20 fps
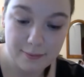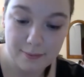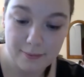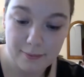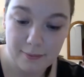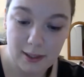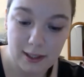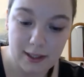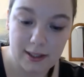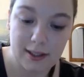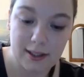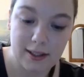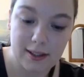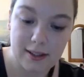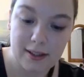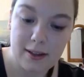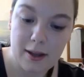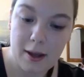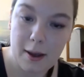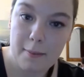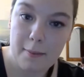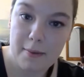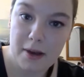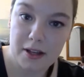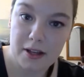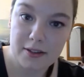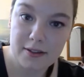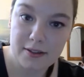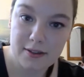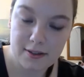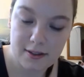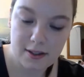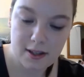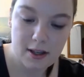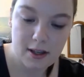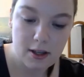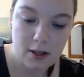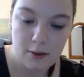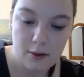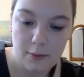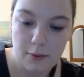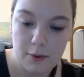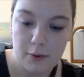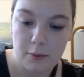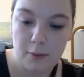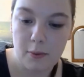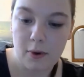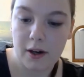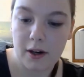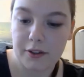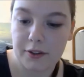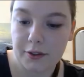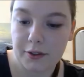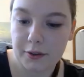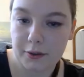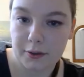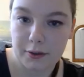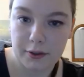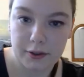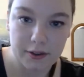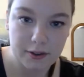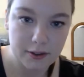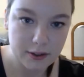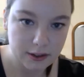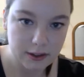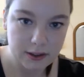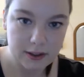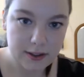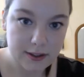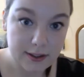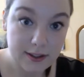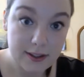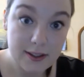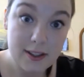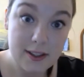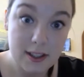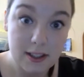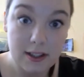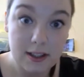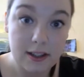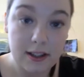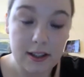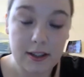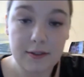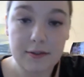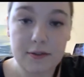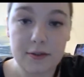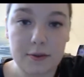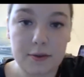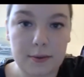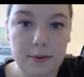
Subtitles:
making a mess with water or tea leaves or